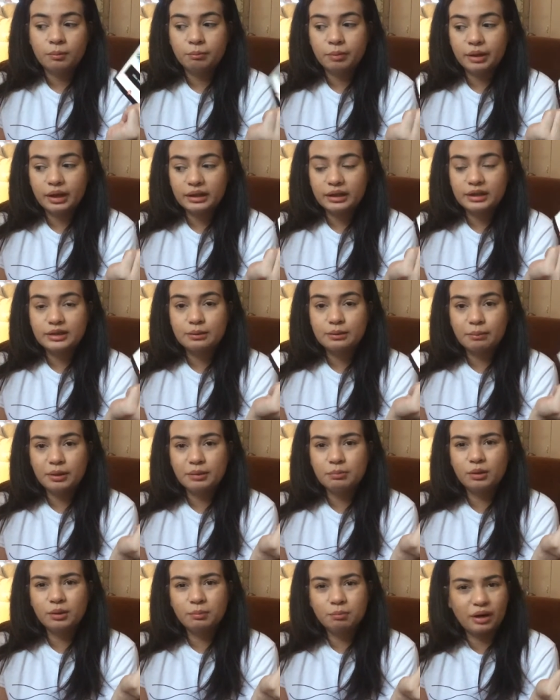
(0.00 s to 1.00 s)
but it's a
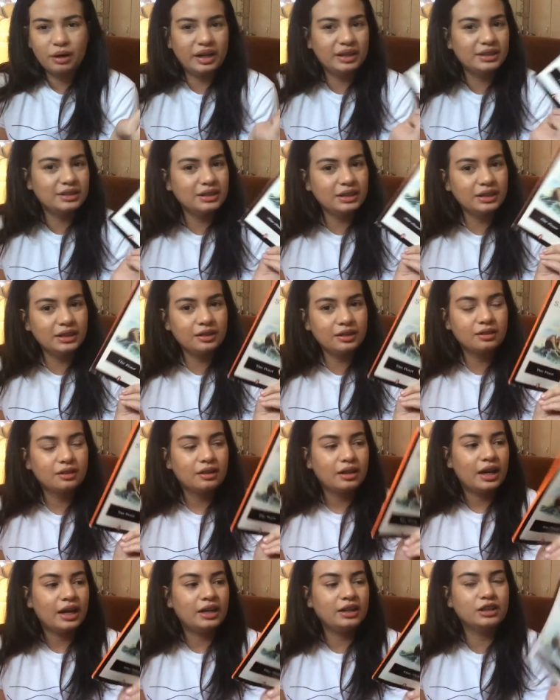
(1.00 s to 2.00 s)
bit more pricey
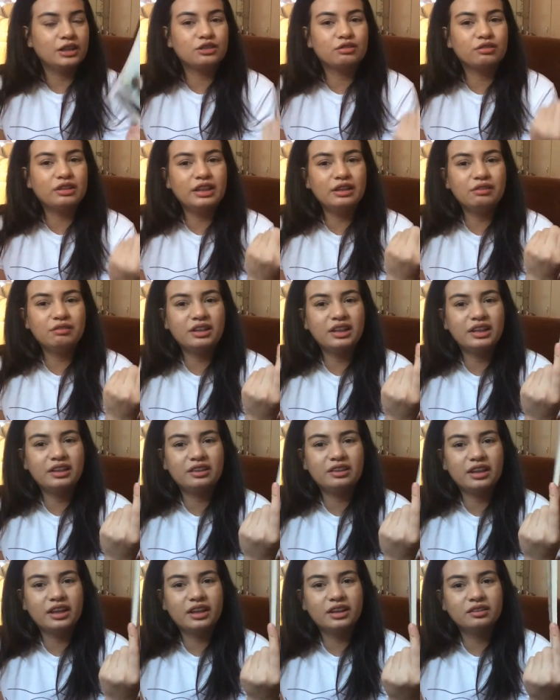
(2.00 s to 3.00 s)
and it's really, really
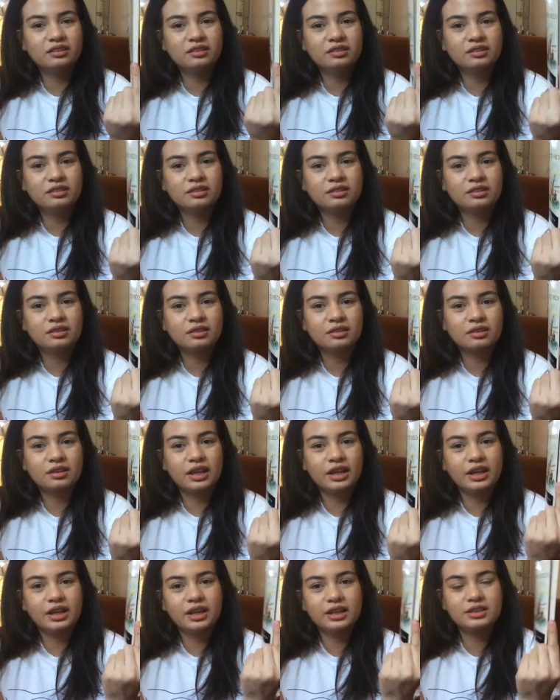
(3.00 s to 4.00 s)
thin.
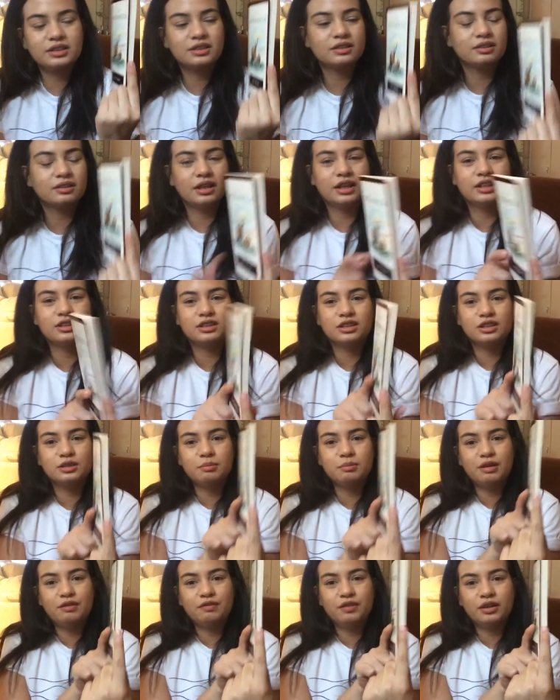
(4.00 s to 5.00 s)
Like it's just
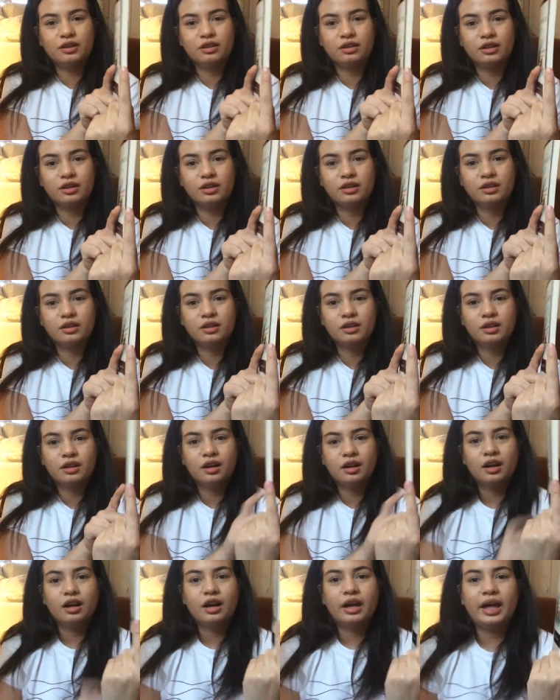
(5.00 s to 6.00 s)
my finger,
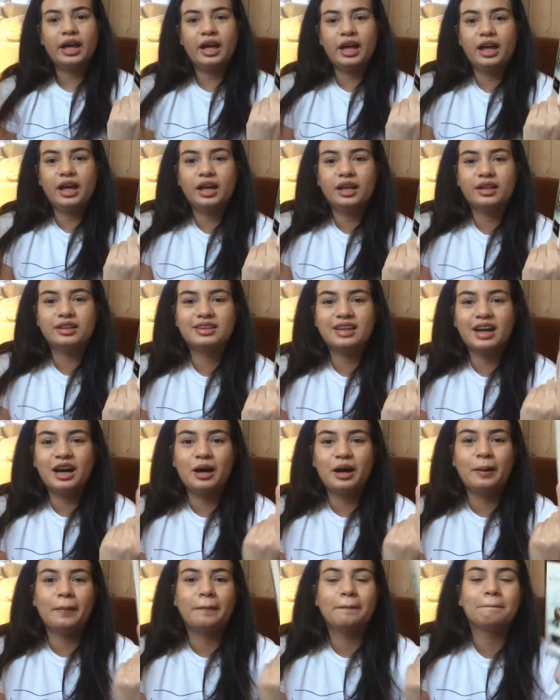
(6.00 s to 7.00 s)
and
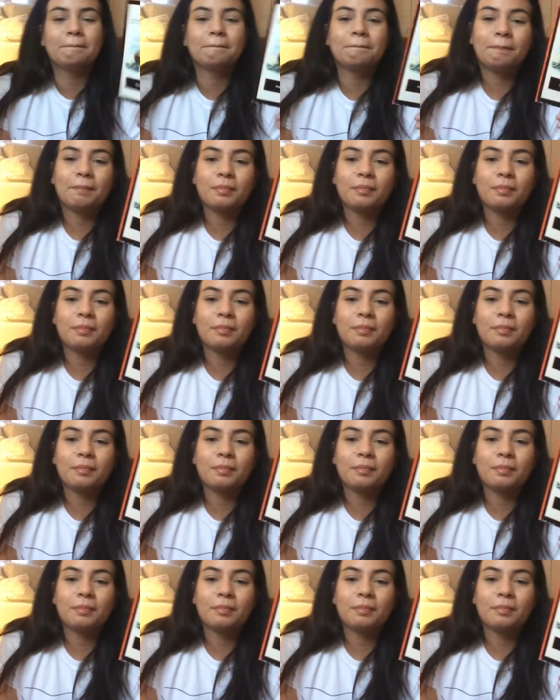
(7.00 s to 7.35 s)
I